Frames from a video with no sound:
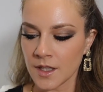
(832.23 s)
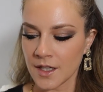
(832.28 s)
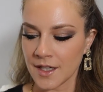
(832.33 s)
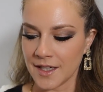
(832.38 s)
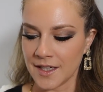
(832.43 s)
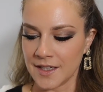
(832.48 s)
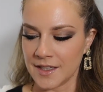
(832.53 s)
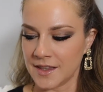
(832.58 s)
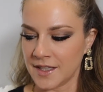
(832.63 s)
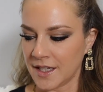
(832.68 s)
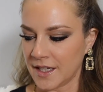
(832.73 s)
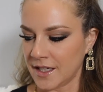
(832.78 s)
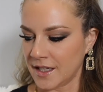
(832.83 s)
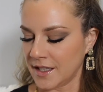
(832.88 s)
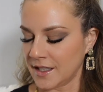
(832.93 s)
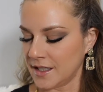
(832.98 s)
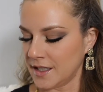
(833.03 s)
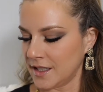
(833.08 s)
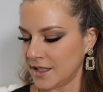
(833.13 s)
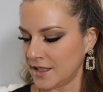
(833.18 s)
And
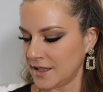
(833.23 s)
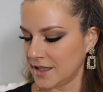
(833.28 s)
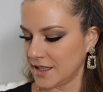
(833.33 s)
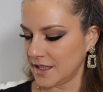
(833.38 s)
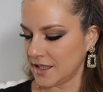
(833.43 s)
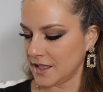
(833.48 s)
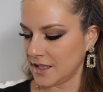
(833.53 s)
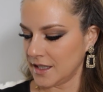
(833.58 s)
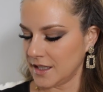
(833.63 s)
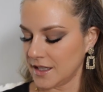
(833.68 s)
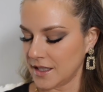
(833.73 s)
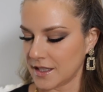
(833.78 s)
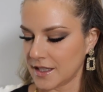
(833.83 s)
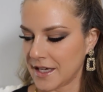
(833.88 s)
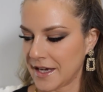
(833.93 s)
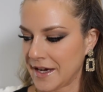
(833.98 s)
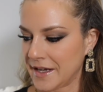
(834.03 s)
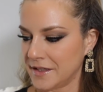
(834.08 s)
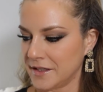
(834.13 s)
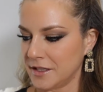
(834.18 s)
then the
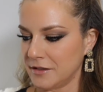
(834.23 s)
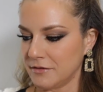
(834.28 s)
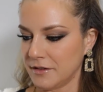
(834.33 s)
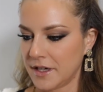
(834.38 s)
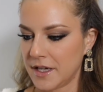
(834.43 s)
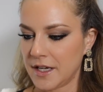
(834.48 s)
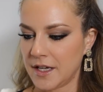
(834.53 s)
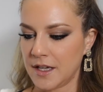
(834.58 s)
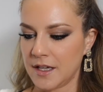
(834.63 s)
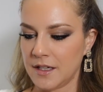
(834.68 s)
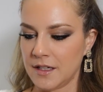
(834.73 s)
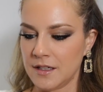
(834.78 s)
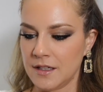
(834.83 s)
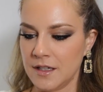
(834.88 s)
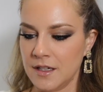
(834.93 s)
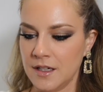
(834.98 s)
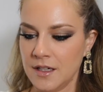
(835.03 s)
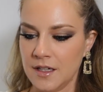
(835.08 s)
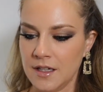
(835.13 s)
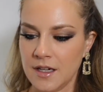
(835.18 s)
Cali Ray
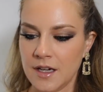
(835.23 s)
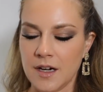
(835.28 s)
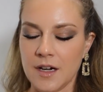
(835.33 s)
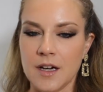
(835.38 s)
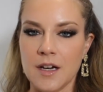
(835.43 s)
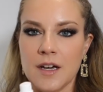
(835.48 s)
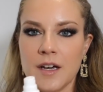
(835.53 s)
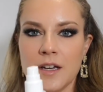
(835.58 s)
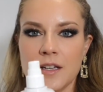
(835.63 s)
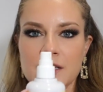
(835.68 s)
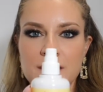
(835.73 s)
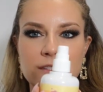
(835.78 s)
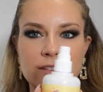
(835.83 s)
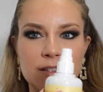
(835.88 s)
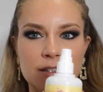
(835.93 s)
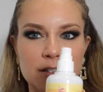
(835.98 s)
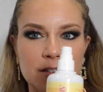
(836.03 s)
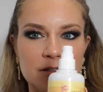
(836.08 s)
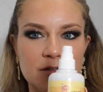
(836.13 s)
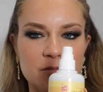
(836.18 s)

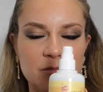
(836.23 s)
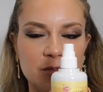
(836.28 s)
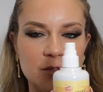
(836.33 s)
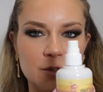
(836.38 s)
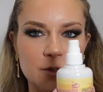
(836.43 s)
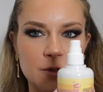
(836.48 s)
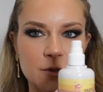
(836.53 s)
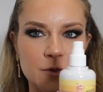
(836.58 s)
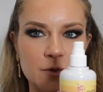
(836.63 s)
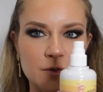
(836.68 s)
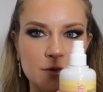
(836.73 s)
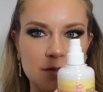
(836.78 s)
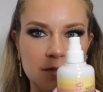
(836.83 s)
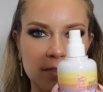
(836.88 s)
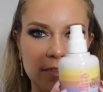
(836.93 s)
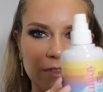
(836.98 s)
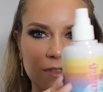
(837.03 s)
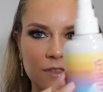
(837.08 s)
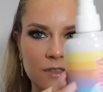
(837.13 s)
Surf Proof